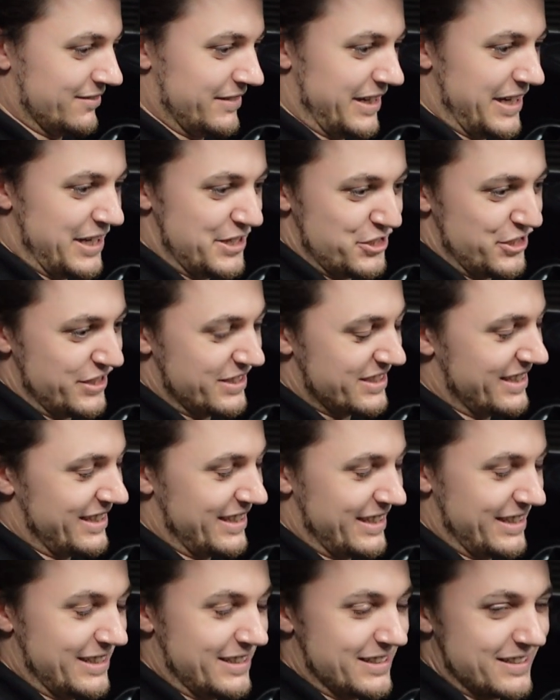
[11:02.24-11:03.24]

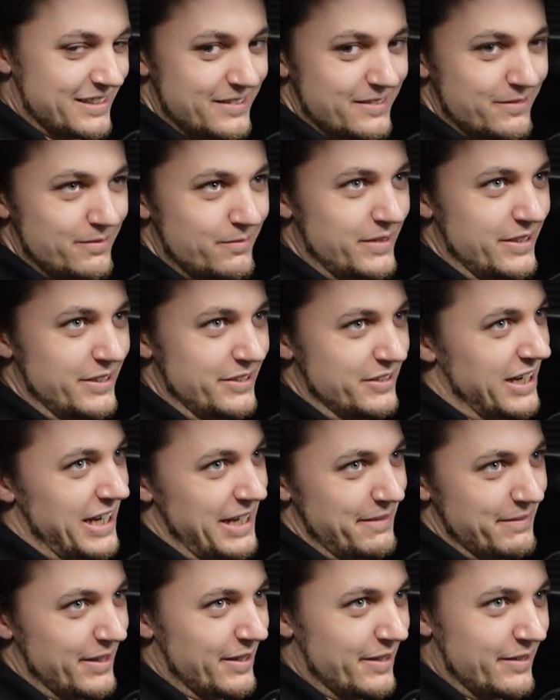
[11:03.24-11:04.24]
EGTs, you
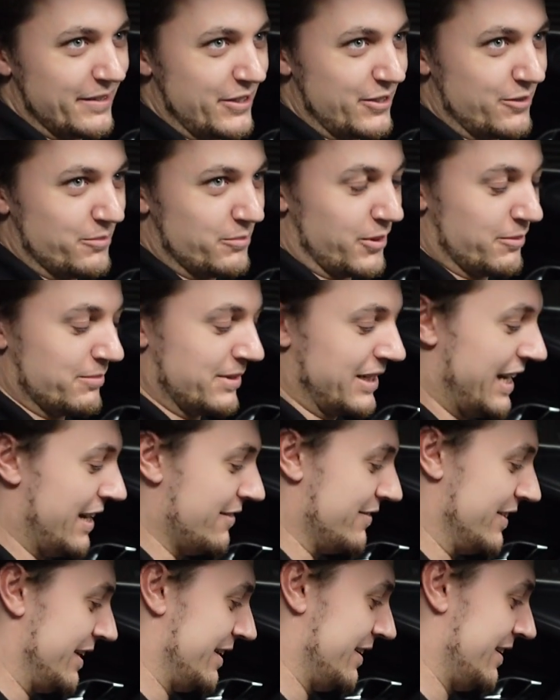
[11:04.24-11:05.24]
name it, you can probably
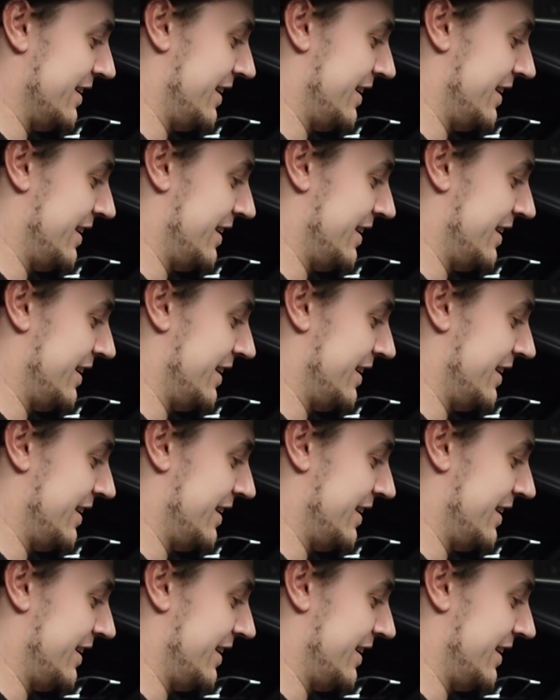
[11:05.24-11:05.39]
have it.